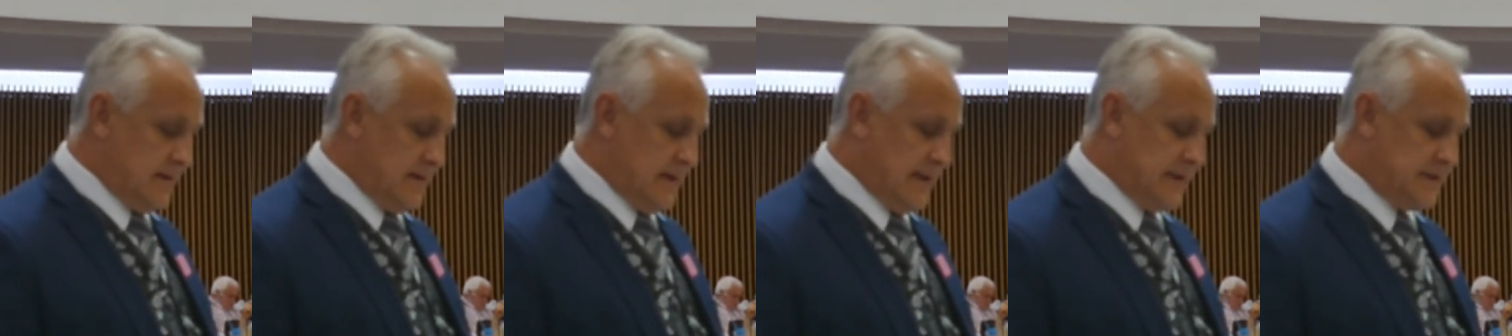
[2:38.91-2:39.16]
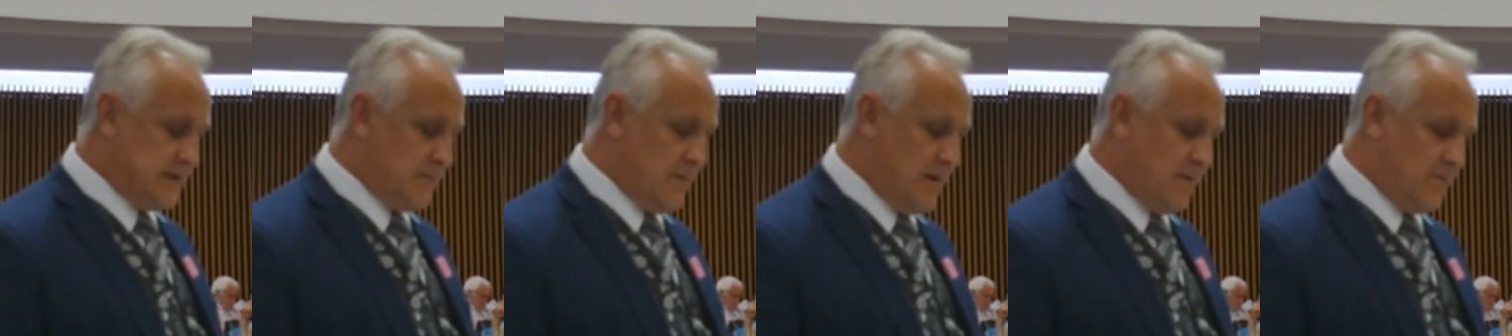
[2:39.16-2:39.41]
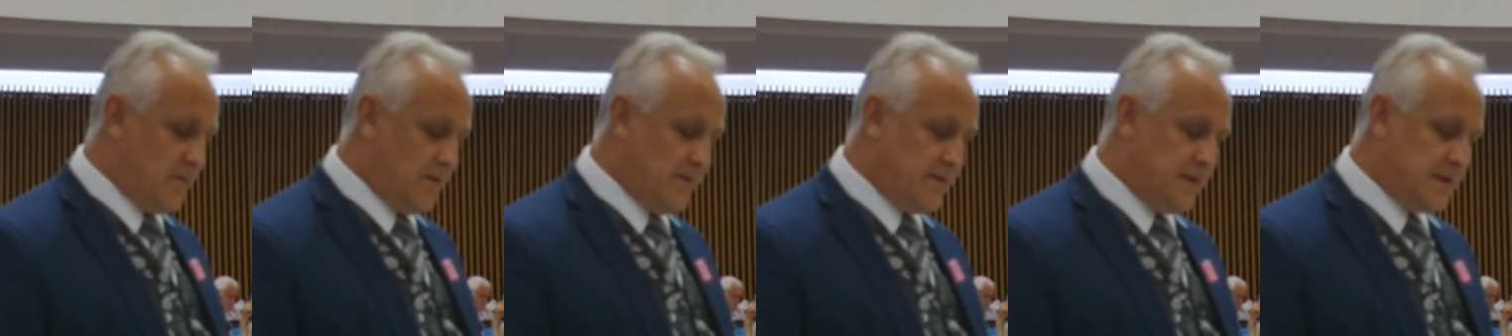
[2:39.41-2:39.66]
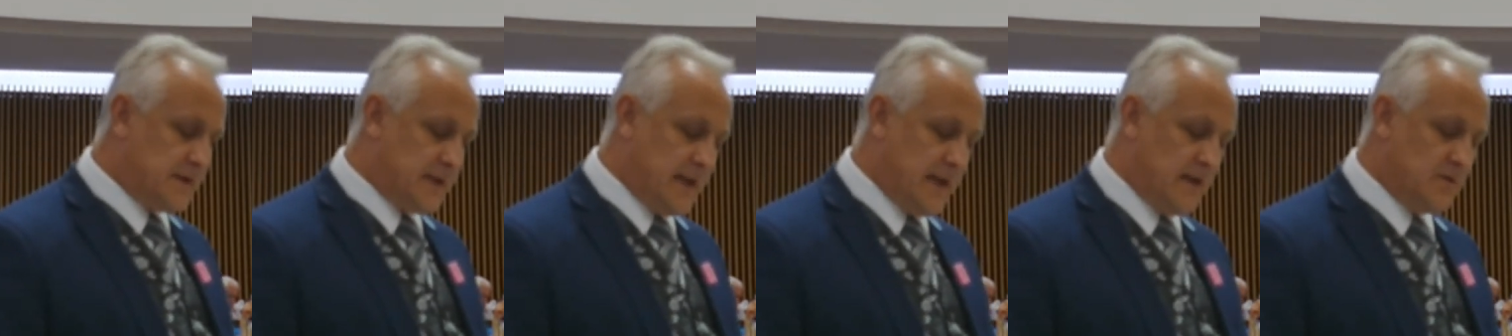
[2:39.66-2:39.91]
As a member of
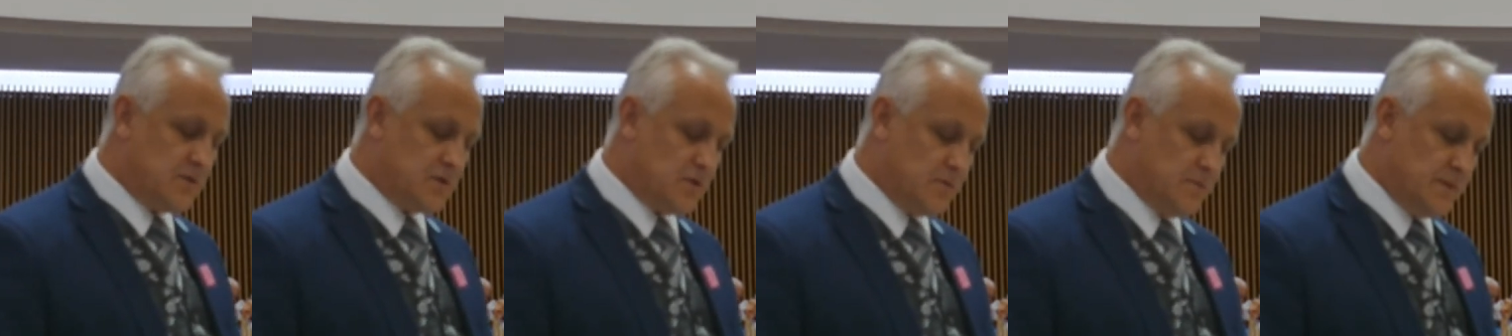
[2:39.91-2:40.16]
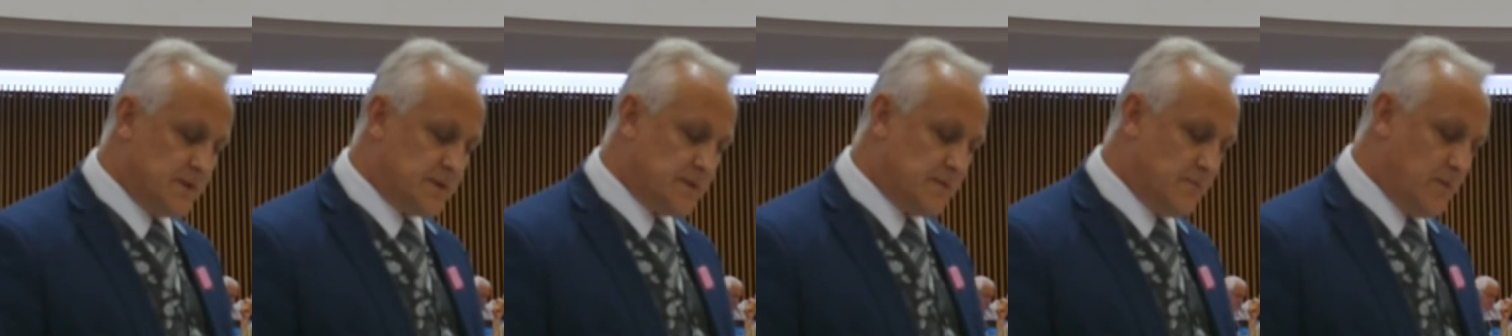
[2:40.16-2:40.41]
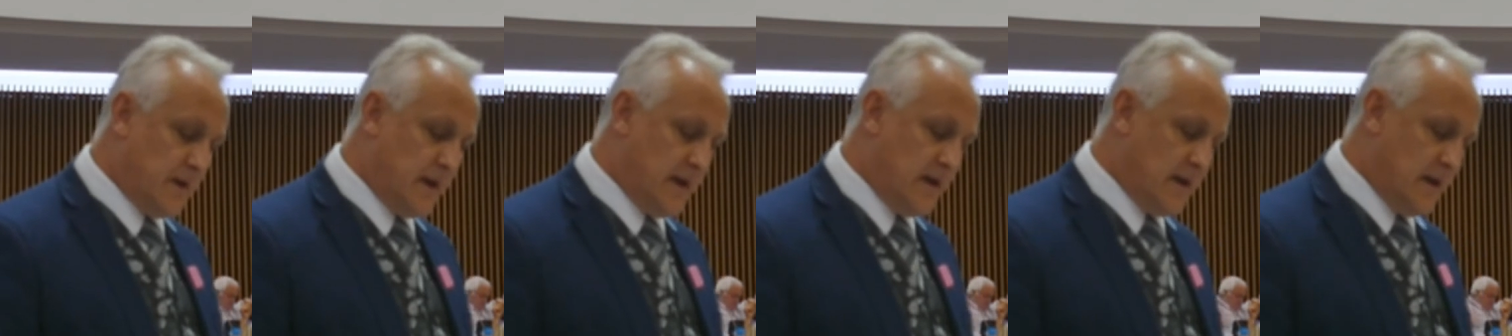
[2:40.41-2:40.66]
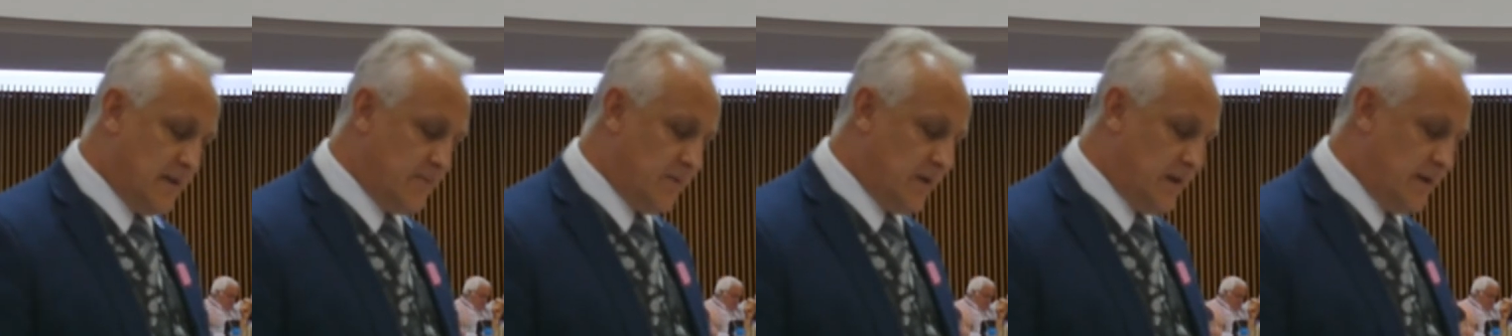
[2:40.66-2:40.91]
this council, Mr.
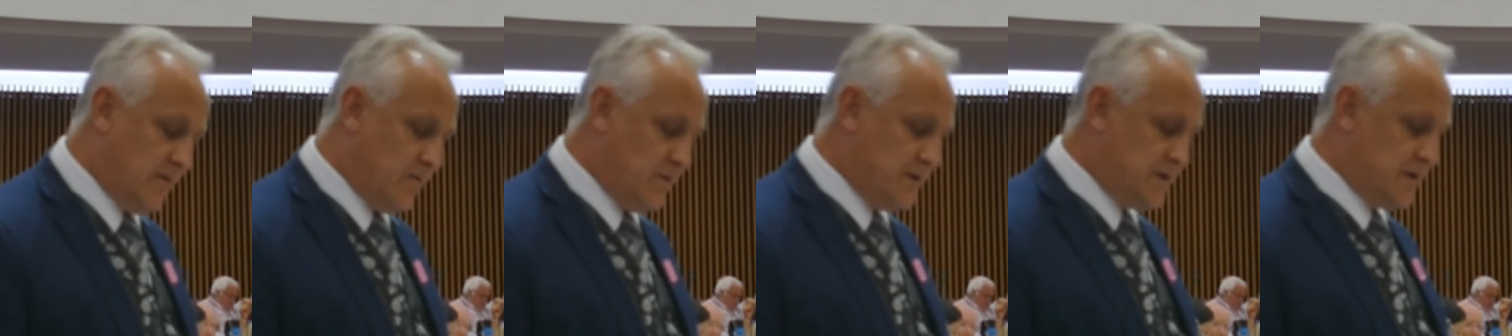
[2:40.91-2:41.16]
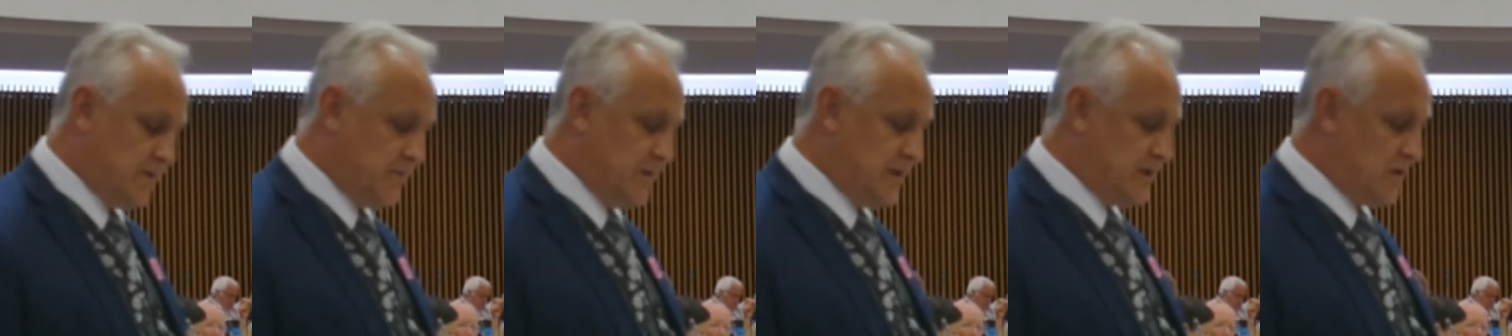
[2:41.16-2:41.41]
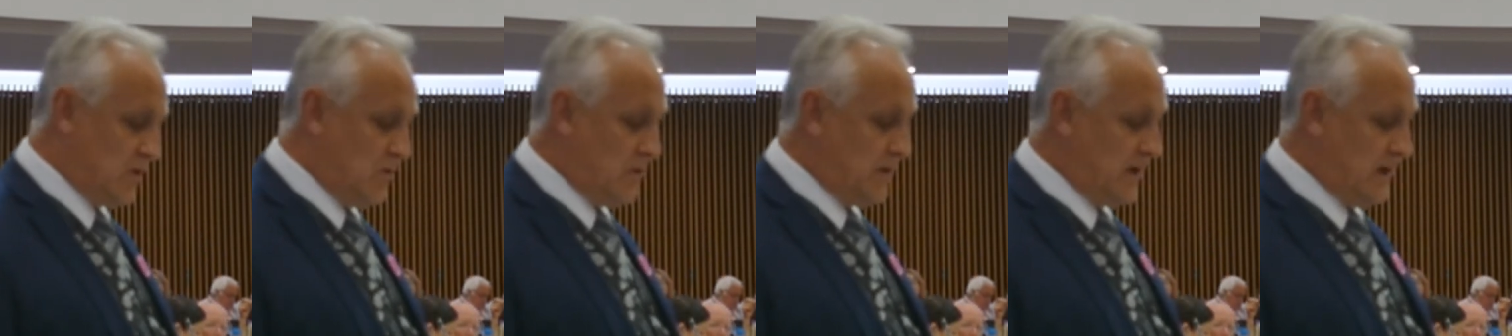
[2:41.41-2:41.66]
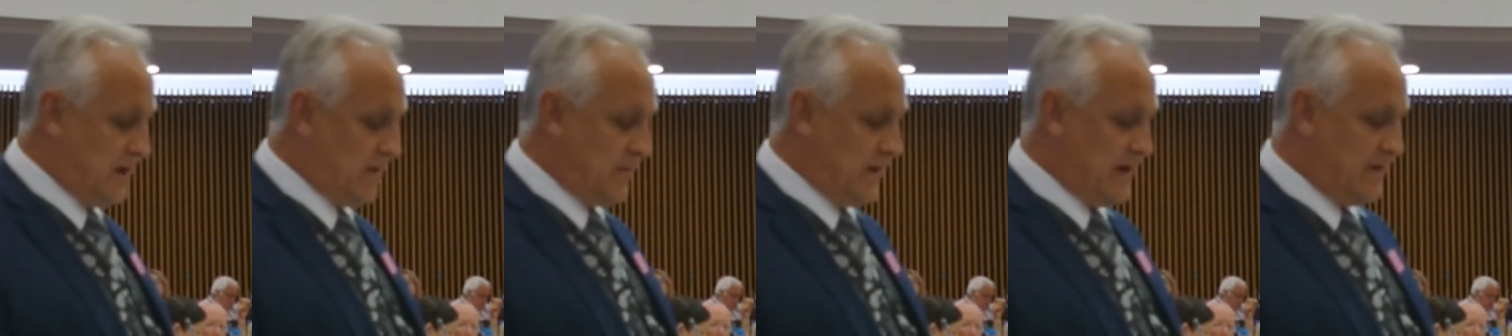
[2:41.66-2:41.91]
Mayor, I believe we should be
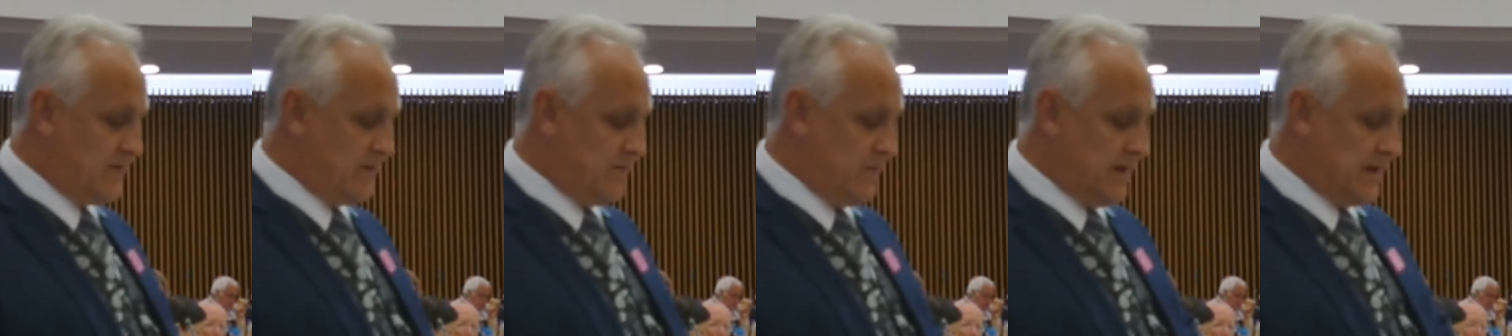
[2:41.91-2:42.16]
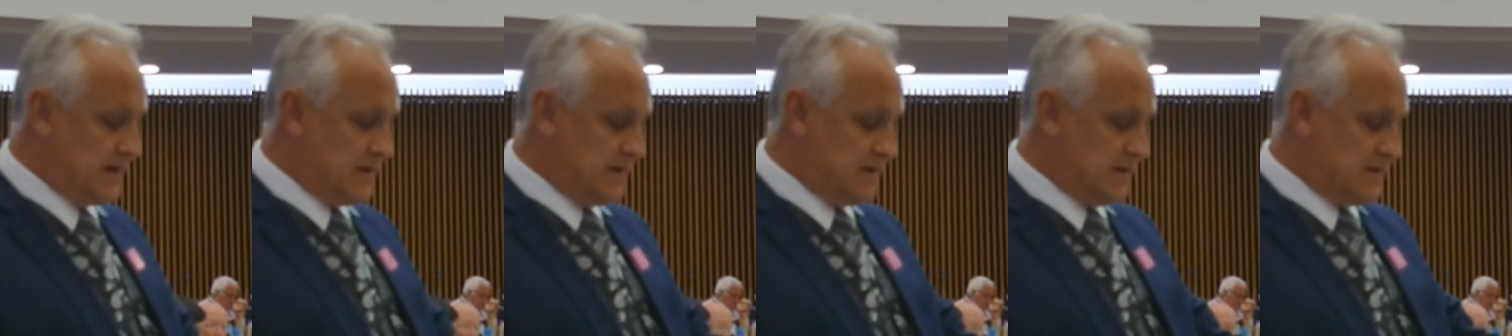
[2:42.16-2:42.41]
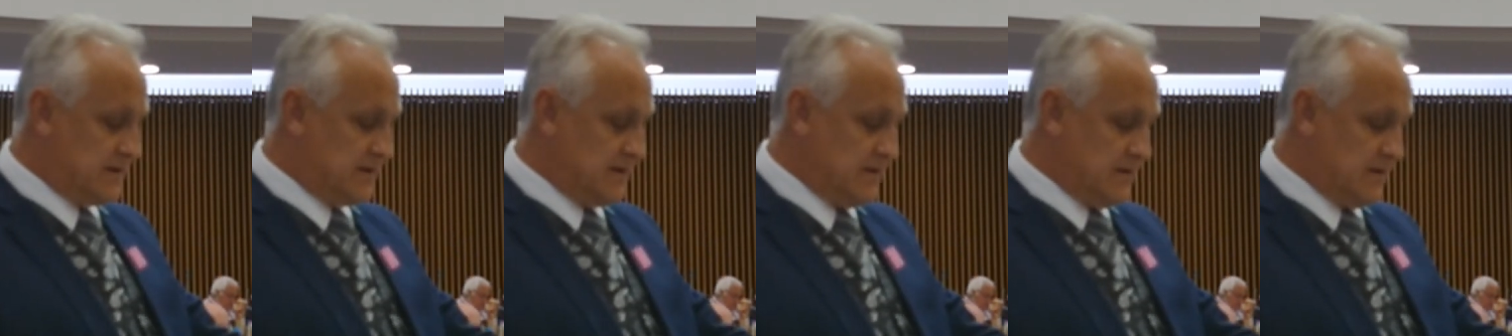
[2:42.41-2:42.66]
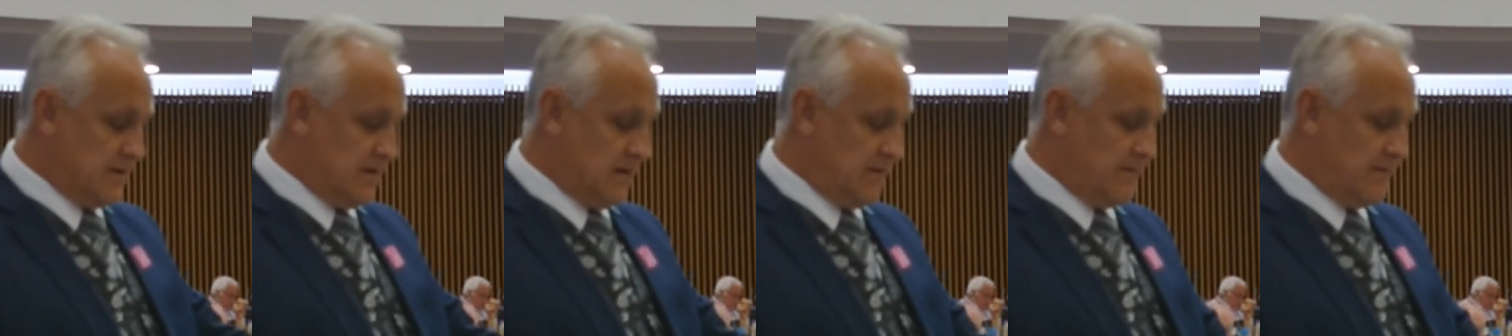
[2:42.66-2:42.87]
talking about the matters